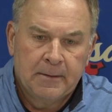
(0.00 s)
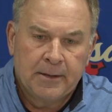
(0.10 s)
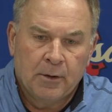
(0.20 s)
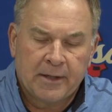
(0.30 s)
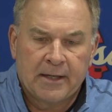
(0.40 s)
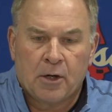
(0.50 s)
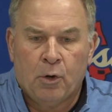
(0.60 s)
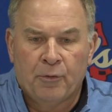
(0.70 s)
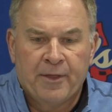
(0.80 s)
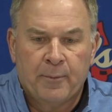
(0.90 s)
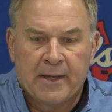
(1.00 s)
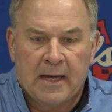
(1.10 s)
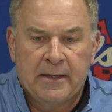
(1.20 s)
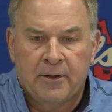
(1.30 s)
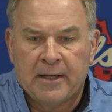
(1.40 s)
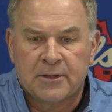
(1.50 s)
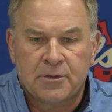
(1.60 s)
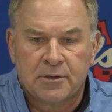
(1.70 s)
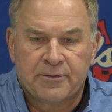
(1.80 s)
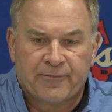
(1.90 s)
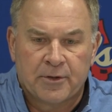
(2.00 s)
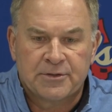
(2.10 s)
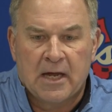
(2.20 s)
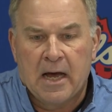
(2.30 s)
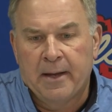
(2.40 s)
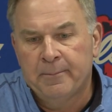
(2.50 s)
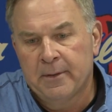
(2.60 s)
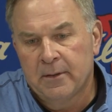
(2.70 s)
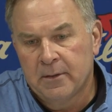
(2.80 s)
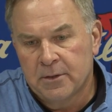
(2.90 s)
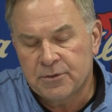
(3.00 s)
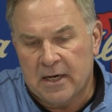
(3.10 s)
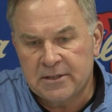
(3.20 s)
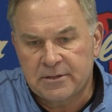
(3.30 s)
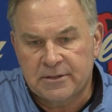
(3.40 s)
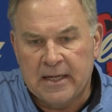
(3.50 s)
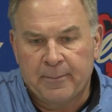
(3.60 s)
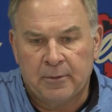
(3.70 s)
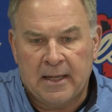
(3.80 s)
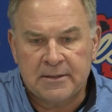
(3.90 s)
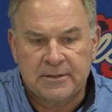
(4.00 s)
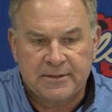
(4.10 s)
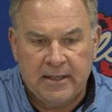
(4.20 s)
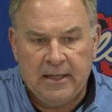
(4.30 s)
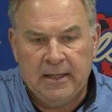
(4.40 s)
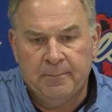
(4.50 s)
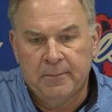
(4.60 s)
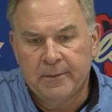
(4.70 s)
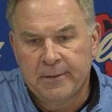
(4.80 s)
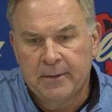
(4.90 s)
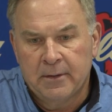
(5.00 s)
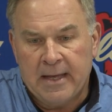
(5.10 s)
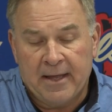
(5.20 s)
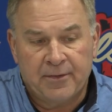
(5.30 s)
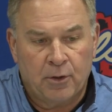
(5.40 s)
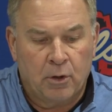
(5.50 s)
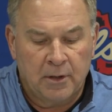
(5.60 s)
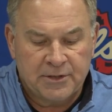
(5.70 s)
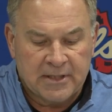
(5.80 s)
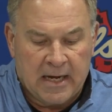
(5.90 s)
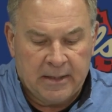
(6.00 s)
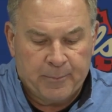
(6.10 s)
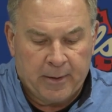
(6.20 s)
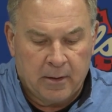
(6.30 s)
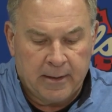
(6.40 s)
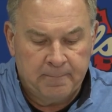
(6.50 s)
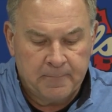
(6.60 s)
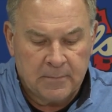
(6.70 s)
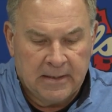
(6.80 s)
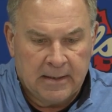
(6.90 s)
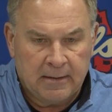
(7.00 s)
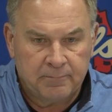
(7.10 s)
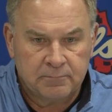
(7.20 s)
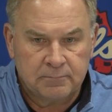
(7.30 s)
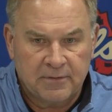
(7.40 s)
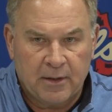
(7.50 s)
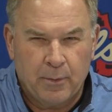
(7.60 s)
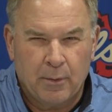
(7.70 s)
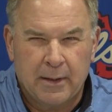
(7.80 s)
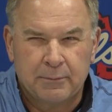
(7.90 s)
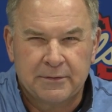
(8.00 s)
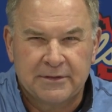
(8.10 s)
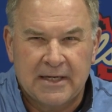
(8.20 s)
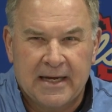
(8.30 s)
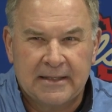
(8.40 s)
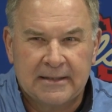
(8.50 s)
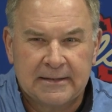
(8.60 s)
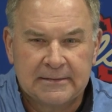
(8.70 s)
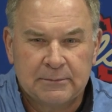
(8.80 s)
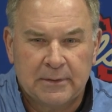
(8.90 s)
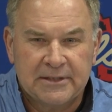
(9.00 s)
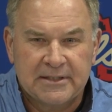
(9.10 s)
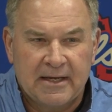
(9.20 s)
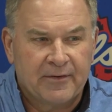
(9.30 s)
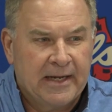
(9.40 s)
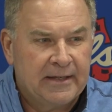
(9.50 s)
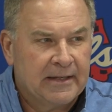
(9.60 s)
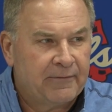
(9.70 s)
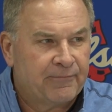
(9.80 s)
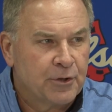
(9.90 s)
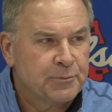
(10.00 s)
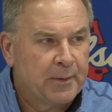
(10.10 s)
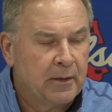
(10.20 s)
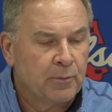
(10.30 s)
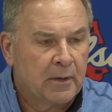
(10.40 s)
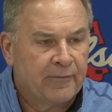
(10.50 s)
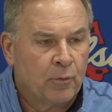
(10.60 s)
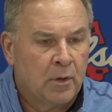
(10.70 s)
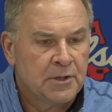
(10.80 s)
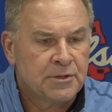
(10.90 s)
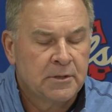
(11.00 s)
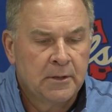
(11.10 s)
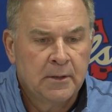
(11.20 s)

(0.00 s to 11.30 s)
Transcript: again, our whole thing, we got in here, you guys heard us the first time, try to stabilize the team, had the early signing period. I think we signed 7-8 in that first period, whatever it was.